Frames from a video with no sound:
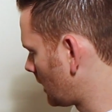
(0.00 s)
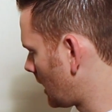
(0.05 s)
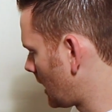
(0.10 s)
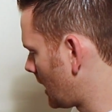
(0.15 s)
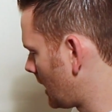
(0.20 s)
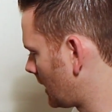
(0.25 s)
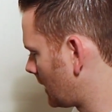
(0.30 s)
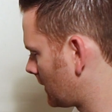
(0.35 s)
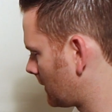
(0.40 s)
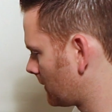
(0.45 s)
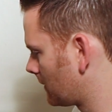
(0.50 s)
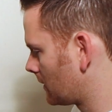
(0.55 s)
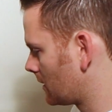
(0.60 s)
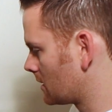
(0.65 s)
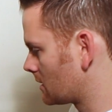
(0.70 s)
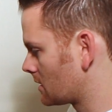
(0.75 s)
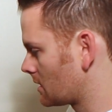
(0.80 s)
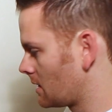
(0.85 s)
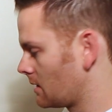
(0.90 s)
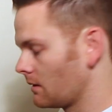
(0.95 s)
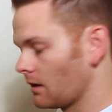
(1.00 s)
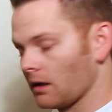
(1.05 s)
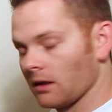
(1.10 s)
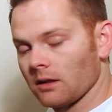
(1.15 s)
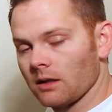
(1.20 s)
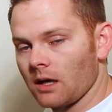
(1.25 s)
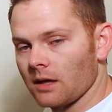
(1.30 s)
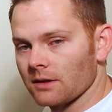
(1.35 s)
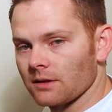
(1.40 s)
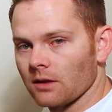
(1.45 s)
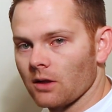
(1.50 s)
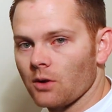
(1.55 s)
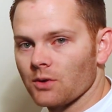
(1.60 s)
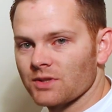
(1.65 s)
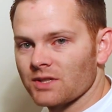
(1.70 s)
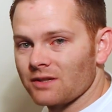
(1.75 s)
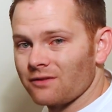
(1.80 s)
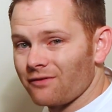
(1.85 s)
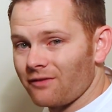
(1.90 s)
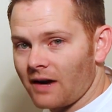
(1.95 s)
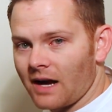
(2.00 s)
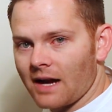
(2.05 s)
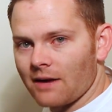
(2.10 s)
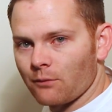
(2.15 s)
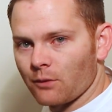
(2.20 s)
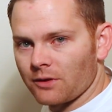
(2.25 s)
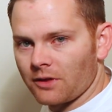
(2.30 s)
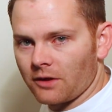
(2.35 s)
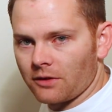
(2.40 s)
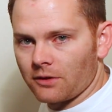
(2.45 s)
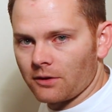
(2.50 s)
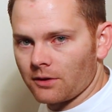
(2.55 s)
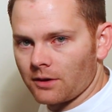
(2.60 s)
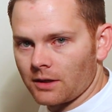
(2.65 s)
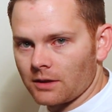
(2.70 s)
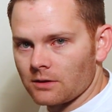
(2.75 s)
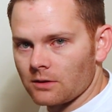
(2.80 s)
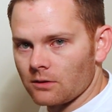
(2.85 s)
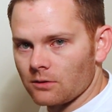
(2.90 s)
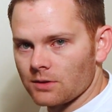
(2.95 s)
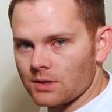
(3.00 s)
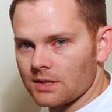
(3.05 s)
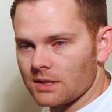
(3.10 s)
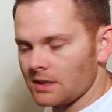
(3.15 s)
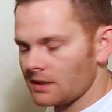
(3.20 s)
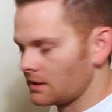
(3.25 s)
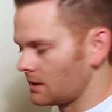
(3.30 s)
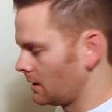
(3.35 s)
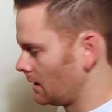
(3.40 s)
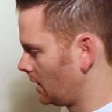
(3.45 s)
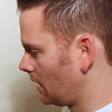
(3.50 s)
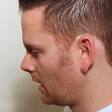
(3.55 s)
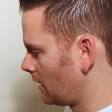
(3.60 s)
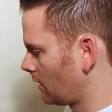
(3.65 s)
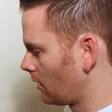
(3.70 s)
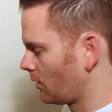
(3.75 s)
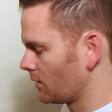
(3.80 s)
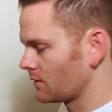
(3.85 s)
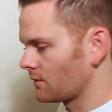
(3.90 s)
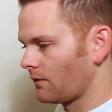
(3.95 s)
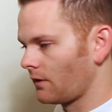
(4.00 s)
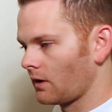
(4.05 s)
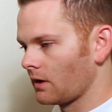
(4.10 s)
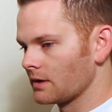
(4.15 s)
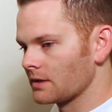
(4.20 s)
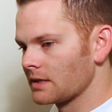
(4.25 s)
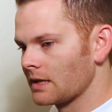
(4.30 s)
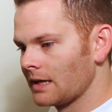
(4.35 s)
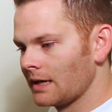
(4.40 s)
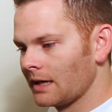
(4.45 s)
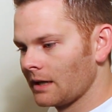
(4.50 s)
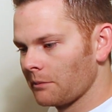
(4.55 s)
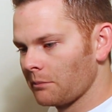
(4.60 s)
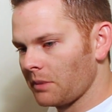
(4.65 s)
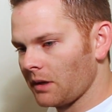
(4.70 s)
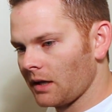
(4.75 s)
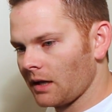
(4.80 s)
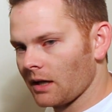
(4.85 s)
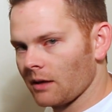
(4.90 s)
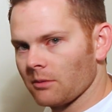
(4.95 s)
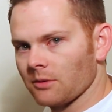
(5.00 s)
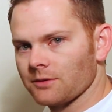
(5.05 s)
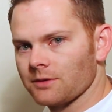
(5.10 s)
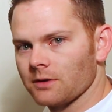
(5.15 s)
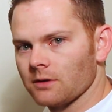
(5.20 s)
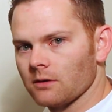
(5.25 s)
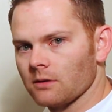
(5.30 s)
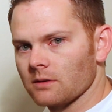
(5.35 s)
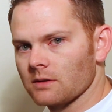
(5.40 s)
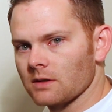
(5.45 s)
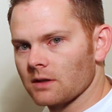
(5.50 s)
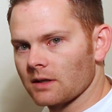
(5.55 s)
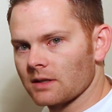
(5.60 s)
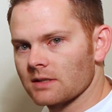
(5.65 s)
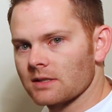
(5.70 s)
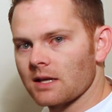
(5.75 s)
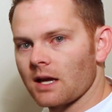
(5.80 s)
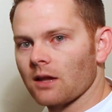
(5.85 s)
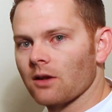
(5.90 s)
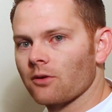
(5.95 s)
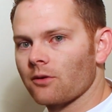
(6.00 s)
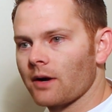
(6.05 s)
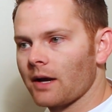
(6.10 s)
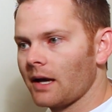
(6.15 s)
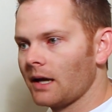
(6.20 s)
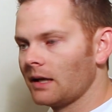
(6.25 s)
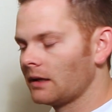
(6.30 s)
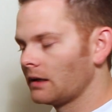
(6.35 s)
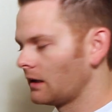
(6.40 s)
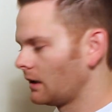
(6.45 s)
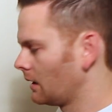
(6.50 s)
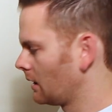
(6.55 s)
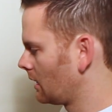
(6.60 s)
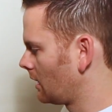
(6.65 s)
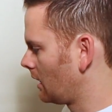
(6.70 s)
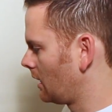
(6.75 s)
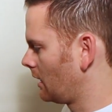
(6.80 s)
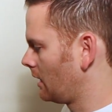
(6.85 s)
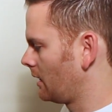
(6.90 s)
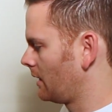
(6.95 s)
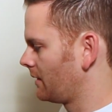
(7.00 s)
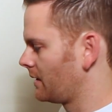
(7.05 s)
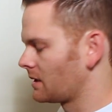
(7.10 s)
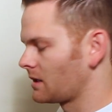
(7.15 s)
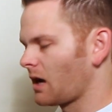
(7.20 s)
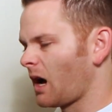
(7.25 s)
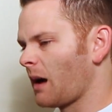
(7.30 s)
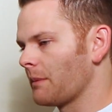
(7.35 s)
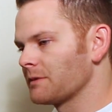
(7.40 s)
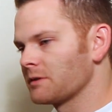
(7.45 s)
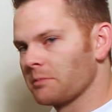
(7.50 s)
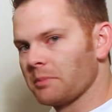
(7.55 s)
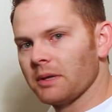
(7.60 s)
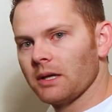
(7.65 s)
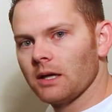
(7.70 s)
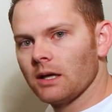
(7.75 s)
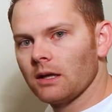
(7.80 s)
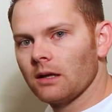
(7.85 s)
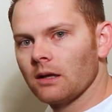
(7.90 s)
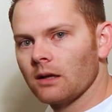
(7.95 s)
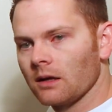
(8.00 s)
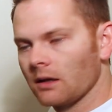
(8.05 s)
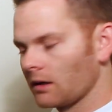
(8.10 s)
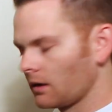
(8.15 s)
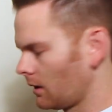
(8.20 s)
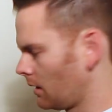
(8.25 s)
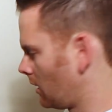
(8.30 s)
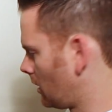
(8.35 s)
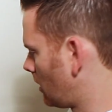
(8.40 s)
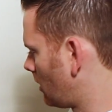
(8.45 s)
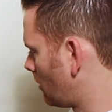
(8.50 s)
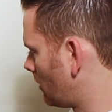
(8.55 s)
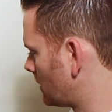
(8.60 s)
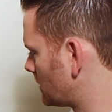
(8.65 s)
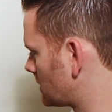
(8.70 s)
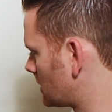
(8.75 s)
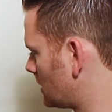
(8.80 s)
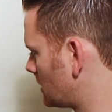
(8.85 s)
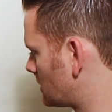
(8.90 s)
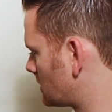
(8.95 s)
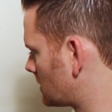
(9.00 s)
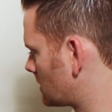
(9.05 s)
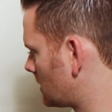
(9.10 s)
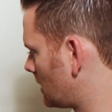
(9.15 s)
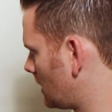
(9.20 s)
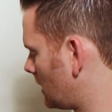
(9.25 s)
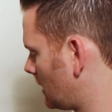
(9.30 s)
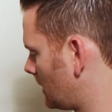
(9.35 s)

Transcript: like a low C5 with a 32 cc, you know, as far as being able to accelerate, the top speed, you know, it's